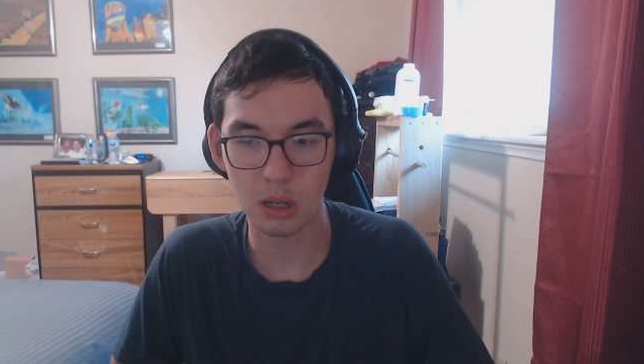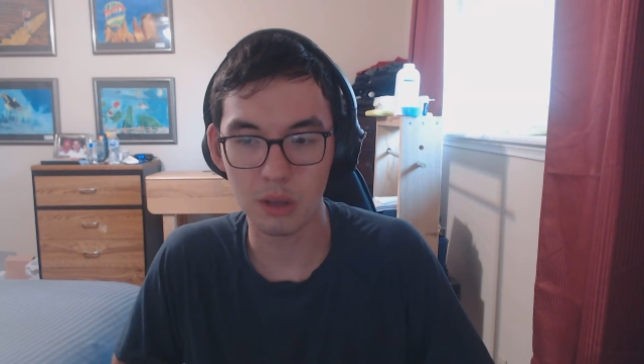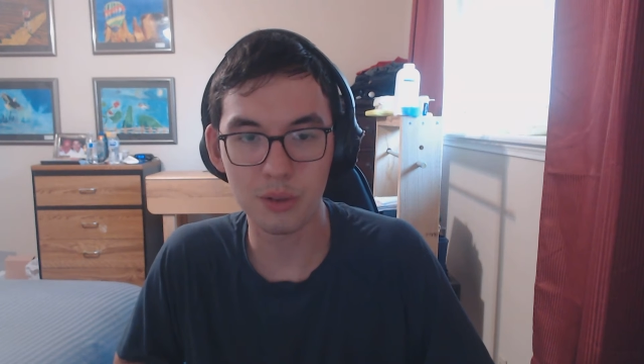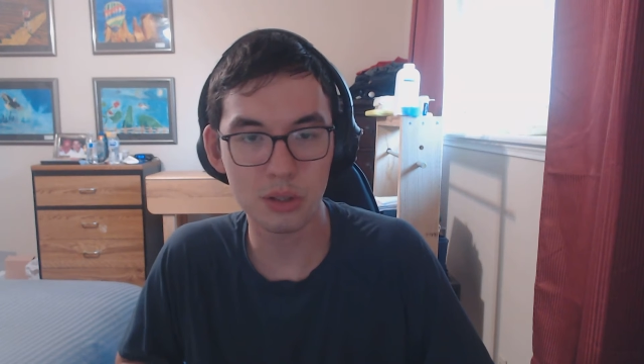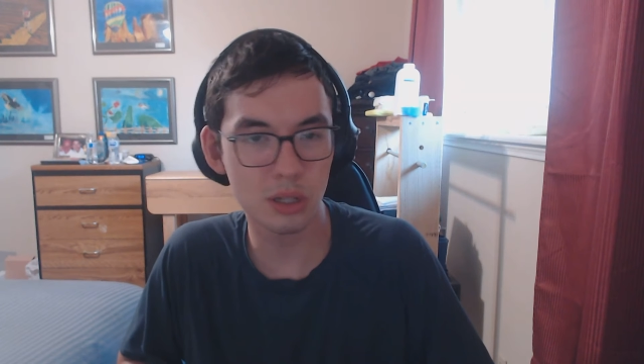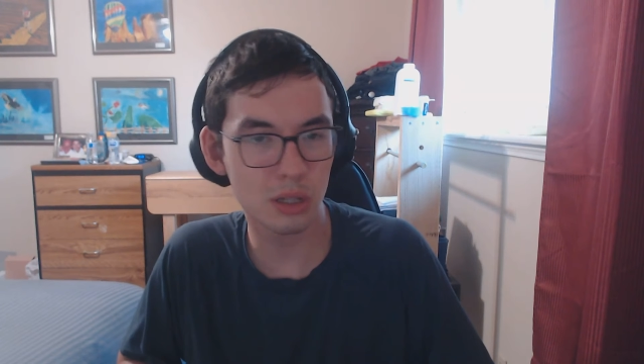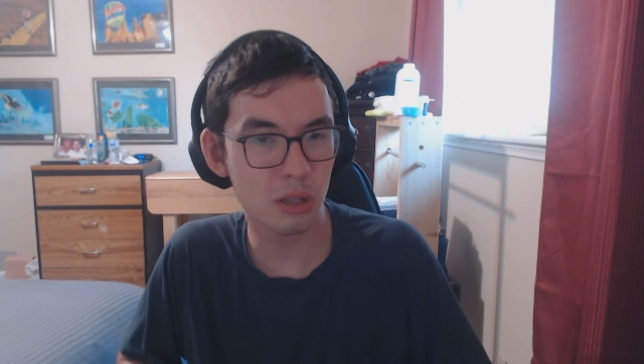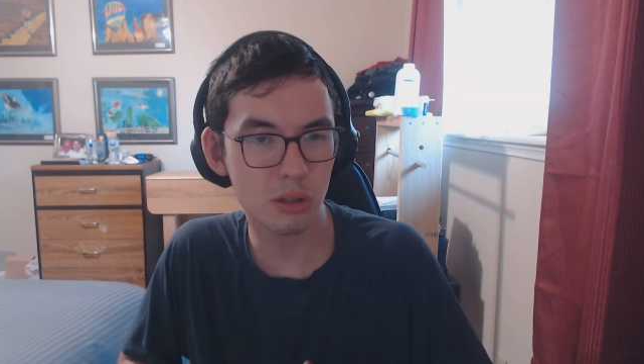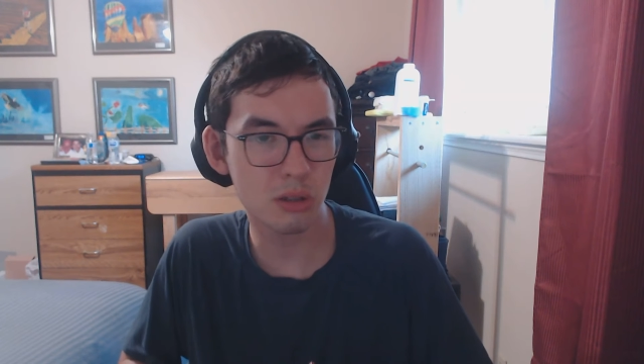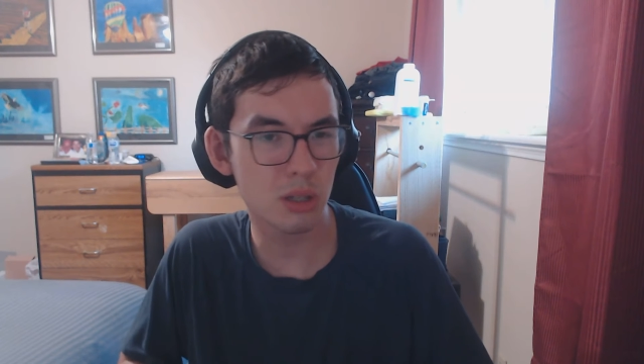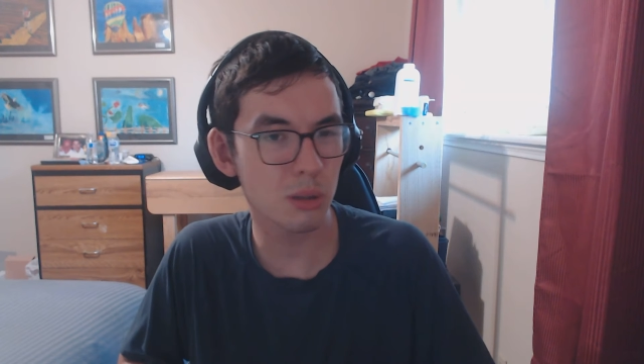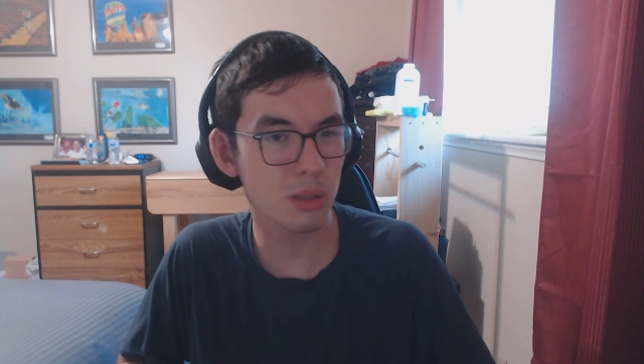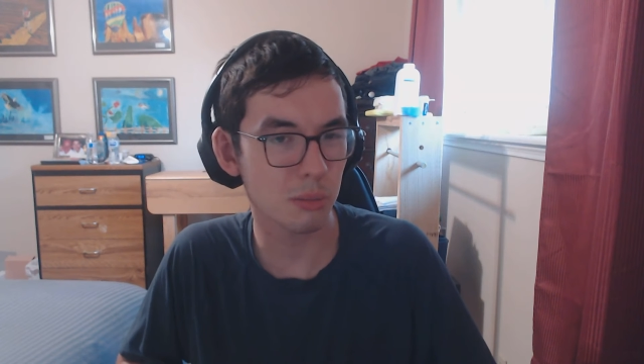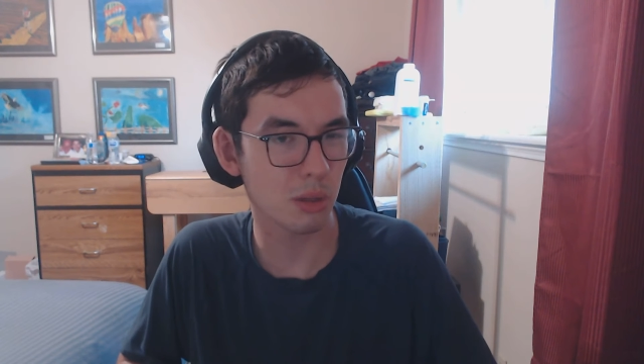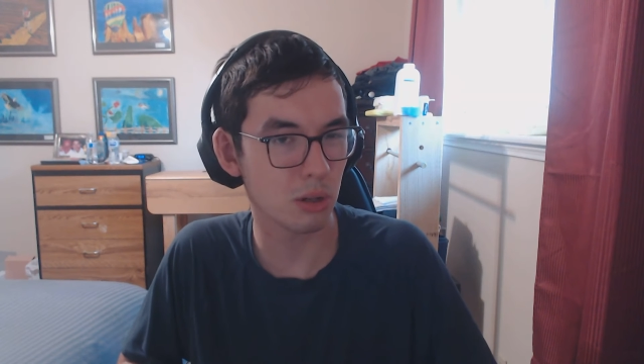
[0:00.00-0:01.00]
you've
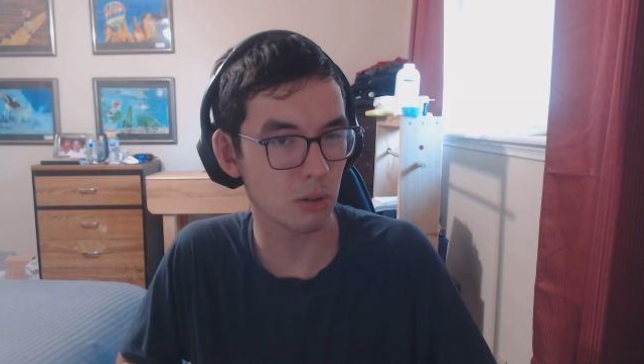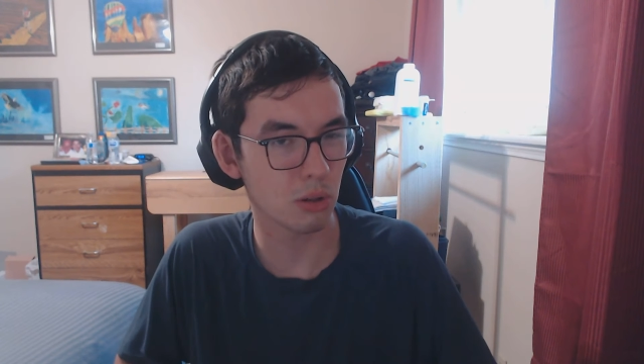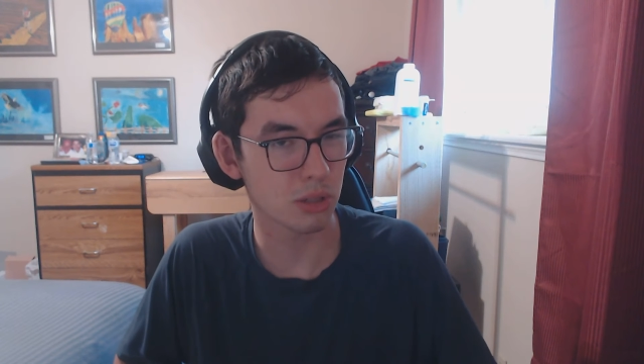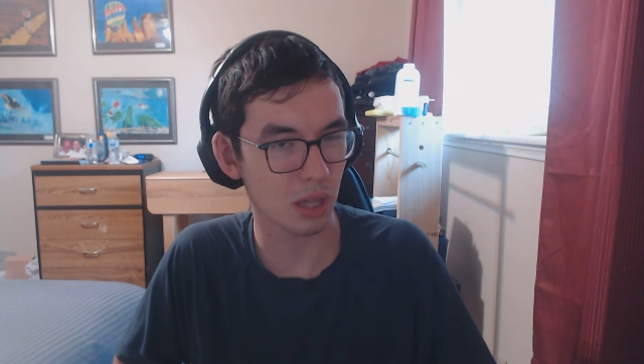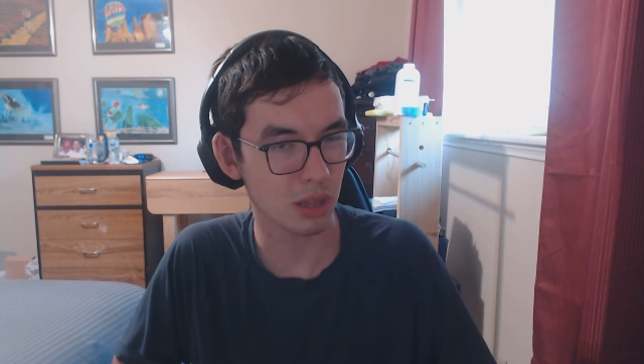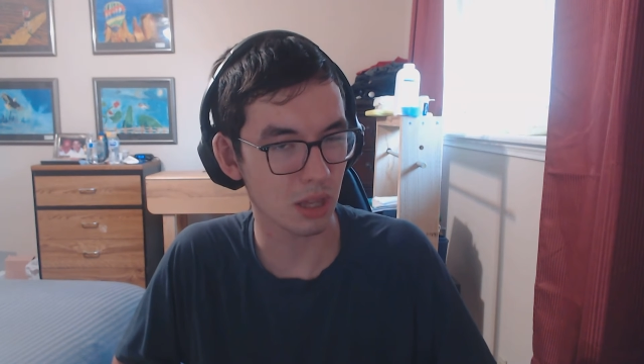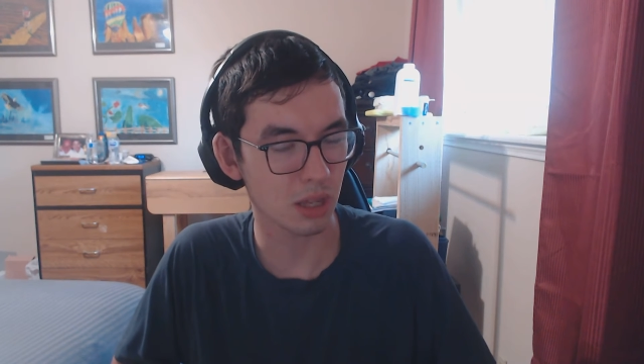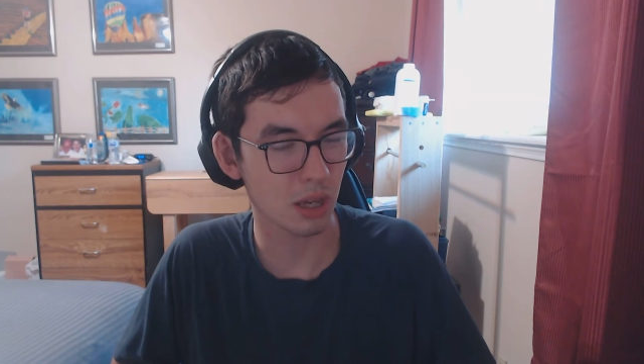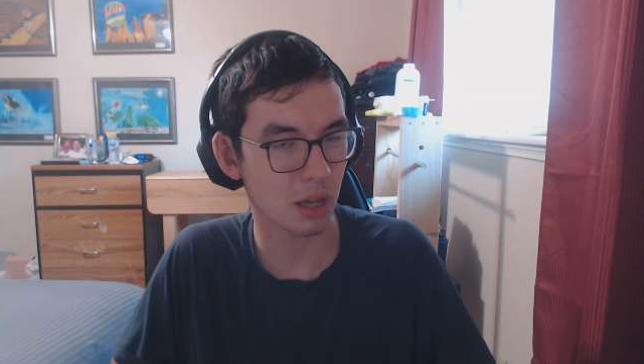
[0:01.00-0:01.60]
seen some of the duels, I think